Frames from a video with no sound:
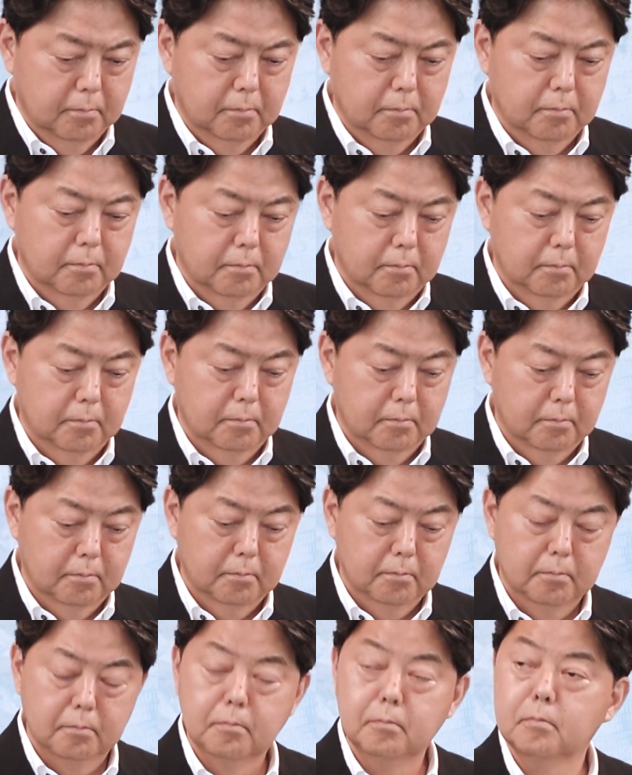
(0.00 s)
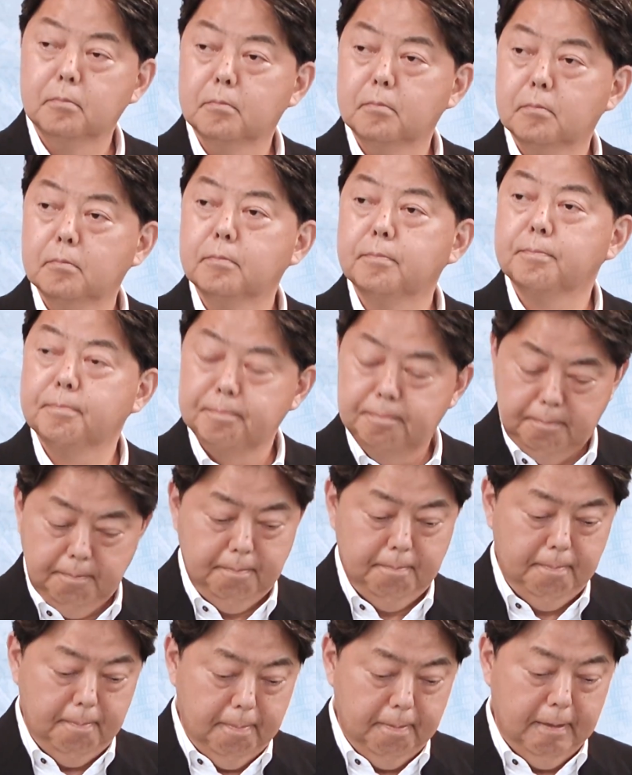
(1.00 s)
What is the position of the
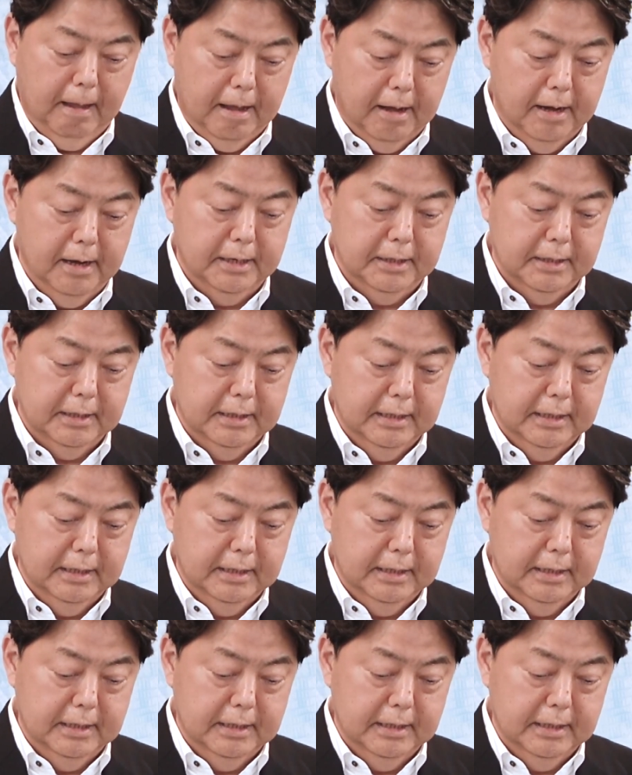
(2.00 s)
Japanese government